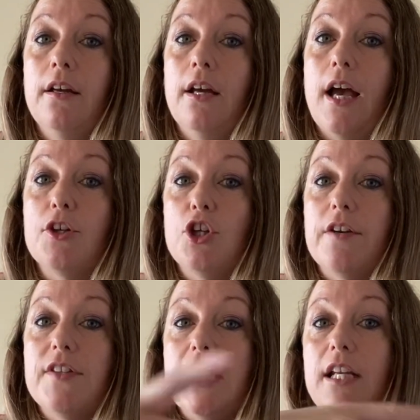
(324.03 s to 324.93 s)
as you'll
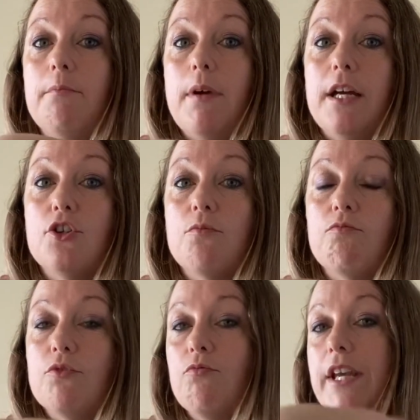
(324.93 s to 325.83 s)
have seen in my
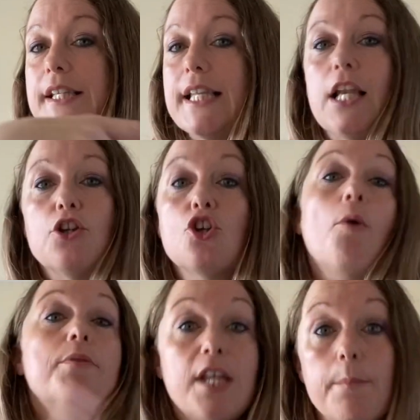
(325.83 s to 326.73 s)
reseller
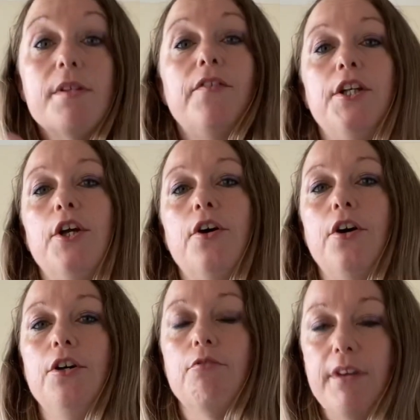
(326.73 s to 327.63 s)
top tips video,
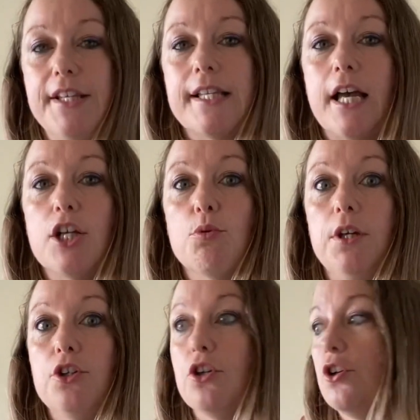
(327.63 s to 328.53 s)
you research when
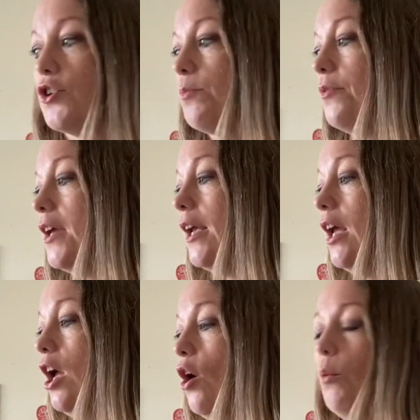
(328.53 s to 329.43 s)
you don't know something.
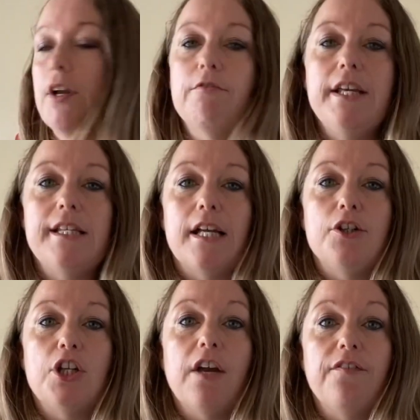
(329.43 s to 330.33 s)
When I
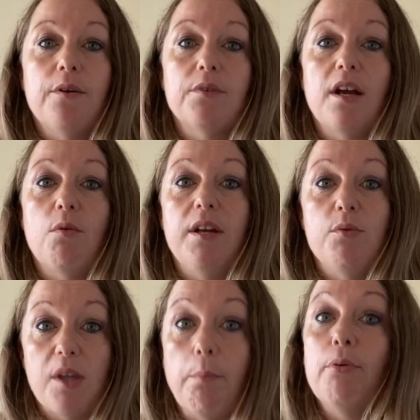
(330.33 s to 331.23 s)
researched it, I found out it
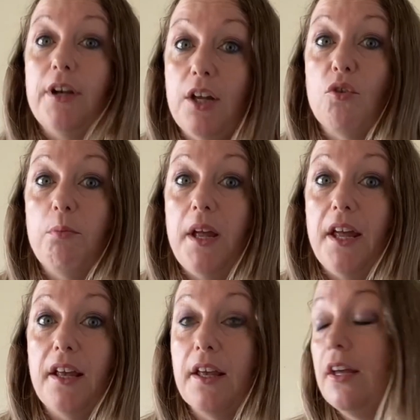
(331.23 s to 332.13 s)
was a pretty good
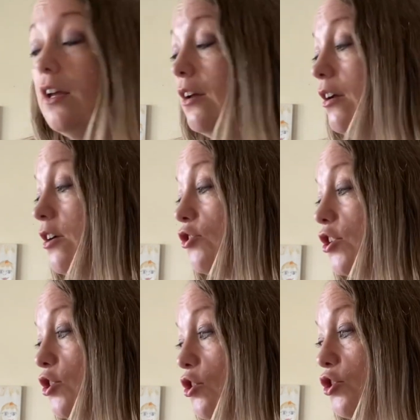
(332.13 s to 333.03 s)
make. So
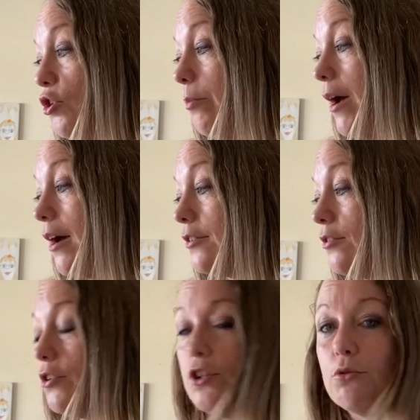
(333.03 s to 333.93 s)
it's not too bad,
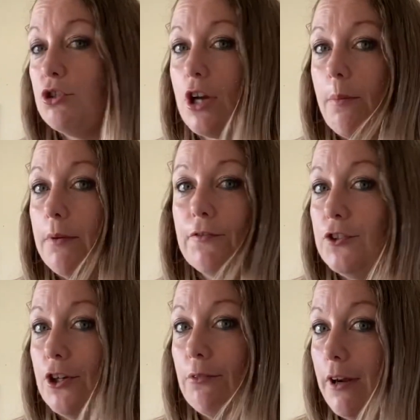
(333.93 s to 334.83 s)
not too shabby for
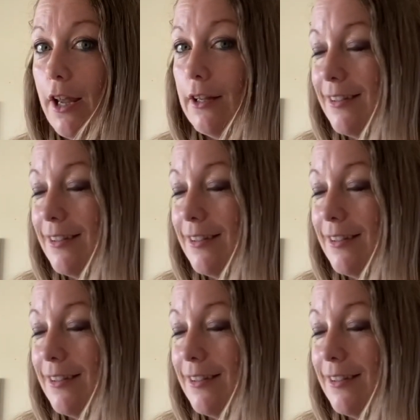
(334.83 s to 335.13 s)
Julie.